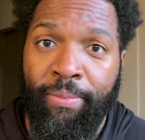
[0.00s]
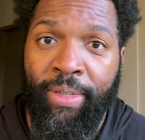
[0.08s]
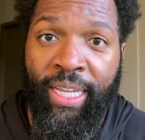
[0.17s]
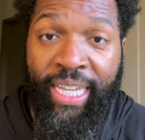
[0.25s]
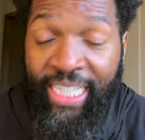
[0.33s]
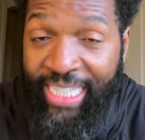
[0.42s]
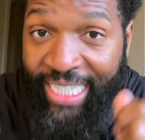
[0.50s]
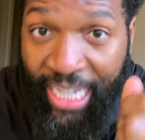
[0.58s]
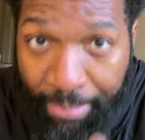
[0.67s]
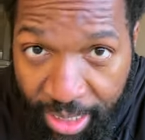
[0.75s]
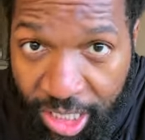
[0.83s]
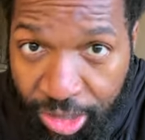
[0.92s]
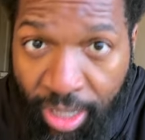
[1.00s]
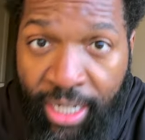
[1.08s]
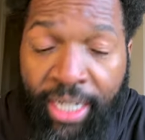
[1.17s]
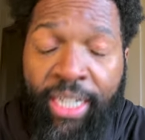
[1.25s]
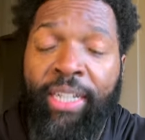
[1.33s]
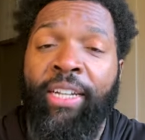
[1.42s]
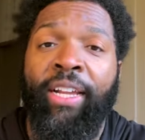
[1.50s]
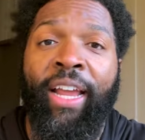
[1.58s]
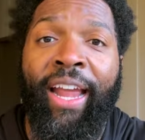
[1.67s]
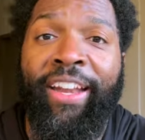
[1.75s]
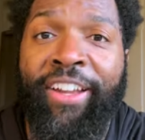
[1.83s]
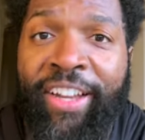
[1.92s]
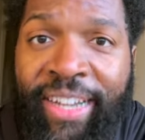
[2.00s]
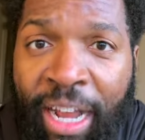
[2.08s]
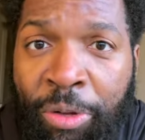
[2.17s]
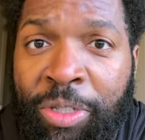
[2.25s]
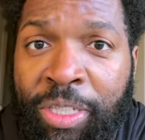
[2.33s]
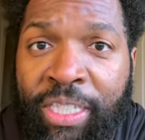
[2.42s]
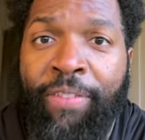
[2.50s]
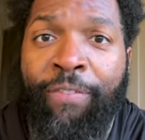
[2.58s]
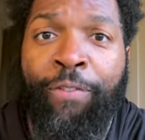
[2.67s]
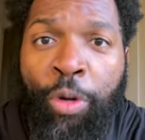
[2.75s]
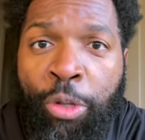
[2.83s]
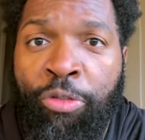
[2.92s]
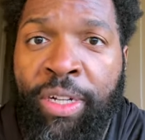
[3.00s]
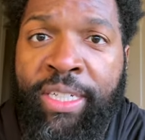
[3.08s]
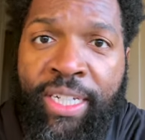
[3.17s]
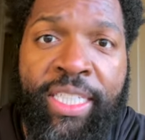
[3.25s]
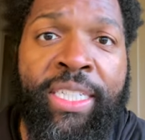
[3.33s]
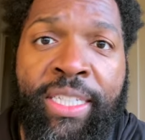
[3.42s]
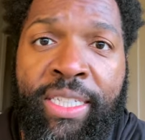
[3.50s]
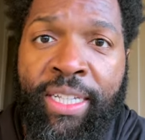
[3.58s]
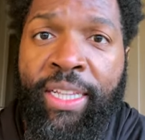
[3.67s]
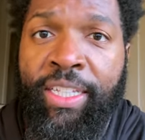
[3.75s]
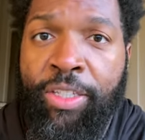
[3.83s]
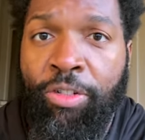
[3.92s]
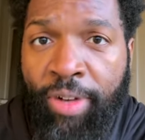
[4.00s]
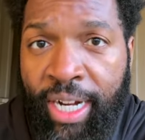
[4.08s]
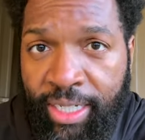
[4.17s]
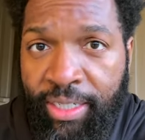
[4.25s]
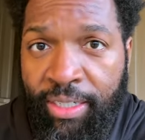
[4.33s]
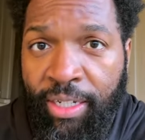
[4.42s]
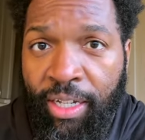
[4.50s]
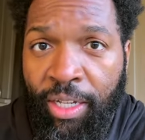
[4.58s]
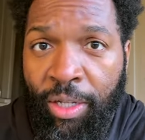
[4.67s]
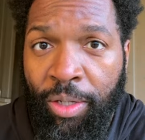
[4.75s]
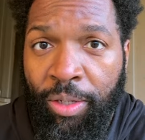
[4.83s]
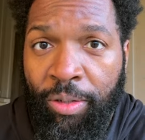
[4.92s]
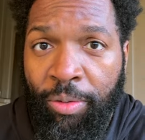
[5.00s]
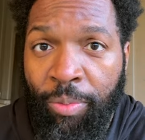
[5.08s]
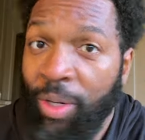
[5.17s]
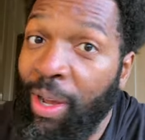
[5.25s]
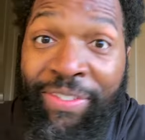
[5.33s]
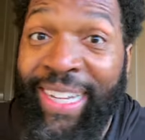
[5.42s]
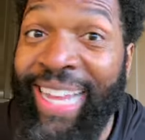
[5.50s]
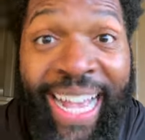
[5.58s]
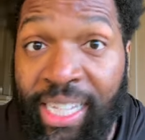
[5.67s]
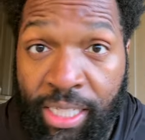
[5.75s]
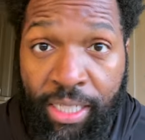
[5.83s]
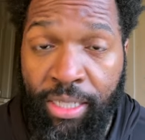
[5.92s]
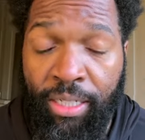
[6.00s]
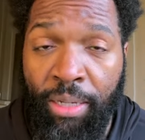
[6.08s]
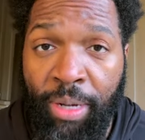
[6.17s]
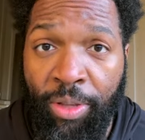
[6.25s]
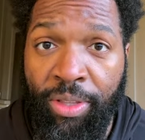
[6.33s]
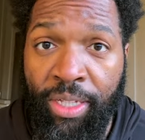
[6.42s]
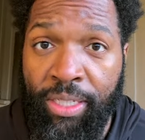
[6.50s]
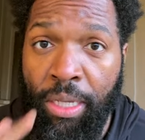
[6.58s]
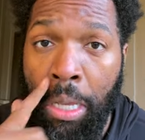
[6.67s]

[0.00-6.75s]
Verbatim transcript: He's demonstrated it and announced further intentions in this direction. We don't have to guess about this.